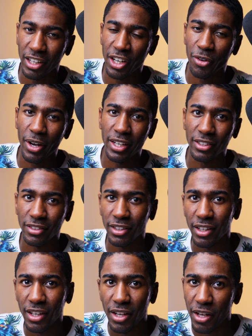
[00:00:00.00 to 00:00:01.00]
and greatest.
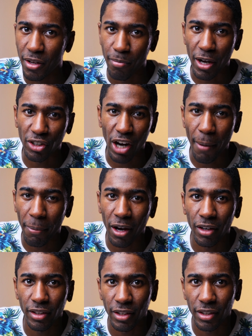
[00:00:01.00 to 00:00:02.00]
My
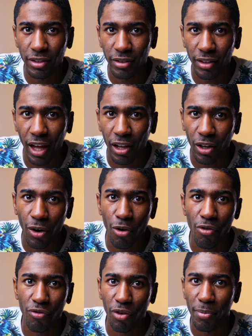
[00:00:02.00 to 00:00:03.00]
tripod isn't that low
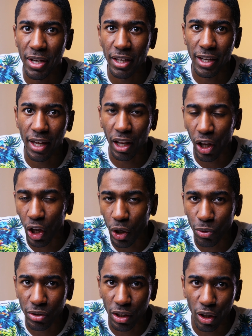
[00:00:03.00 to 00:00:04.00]
for me to get
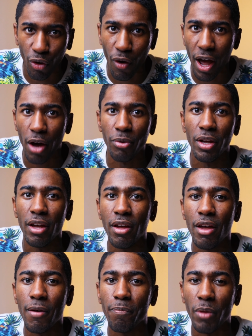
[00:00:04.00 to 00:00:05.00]
low to the ground.
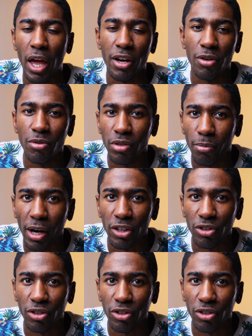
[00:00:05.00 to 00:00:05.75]
And using my